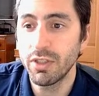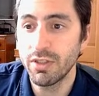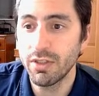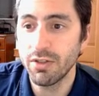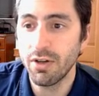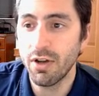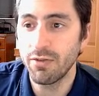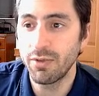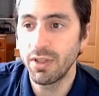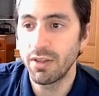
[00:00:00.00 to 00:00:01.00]
to start
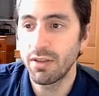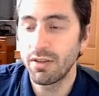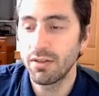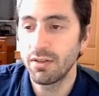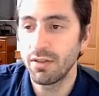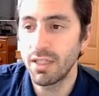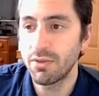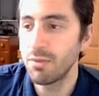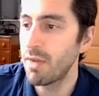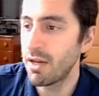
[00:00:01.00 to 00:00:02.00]
off with,
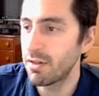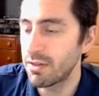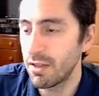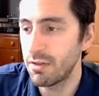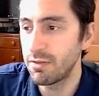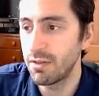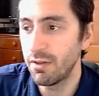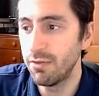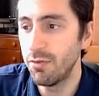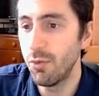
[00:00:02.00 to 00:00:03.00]
let's remind ourselves
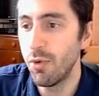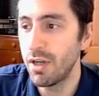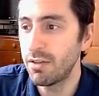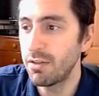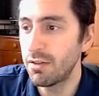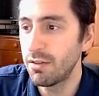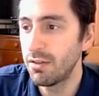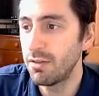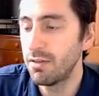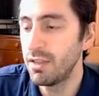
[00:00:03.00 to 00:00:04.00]
of what
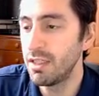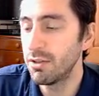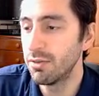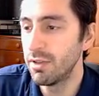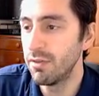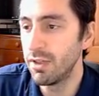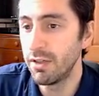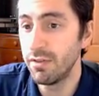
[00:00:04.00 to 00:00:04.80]
the derivative